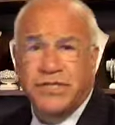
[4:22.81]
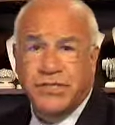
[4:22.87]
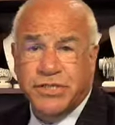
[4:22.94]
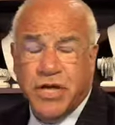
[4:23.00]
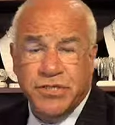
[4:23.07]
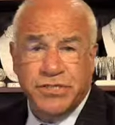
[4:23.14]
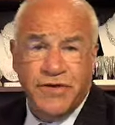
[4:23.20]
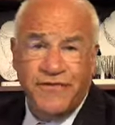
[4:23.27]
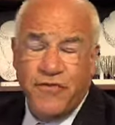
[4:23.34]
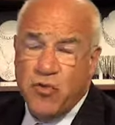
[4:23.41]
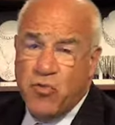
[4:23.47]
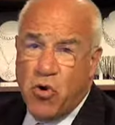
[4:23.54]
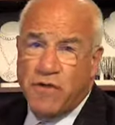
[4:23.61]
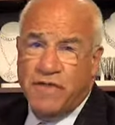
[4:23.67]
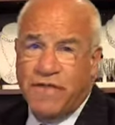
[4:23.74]
discuss a few
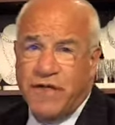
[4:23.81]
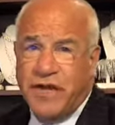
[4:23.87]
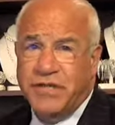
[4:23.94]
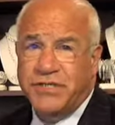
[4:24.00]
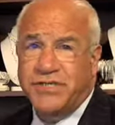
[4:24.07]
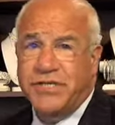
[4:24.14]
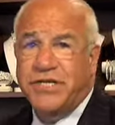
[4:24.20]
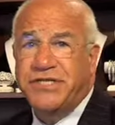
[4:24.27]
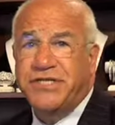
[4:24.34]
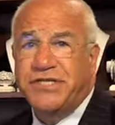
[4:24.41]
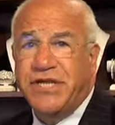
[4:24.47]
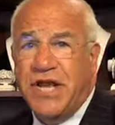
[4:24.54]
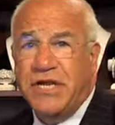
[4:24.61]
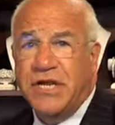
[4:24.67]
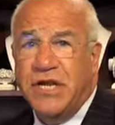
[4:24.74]
more things that
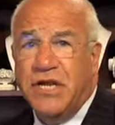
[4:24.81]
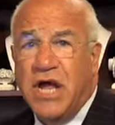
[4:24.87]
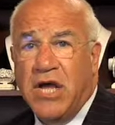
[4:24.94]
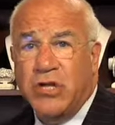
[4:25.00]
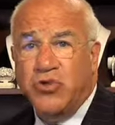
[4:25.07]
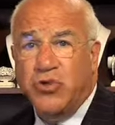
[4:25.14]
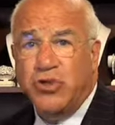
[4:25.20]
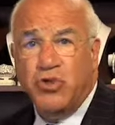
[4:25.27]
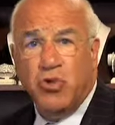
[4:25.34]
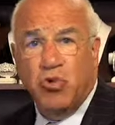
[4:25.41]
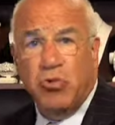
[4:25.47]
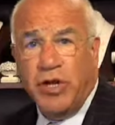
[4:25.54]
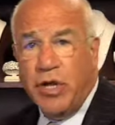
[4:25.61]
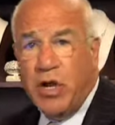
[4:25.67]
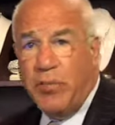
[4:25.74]
set Nadri
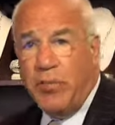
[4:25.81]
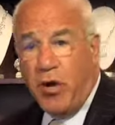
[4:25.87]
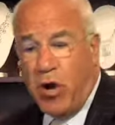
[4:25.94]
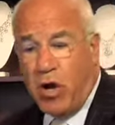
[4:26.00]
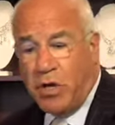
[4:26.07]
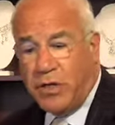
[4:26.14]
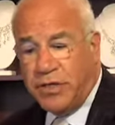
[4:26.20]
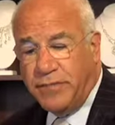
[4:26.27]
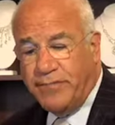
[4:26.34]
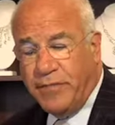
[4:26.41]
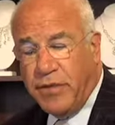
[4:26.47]
jewelry apart.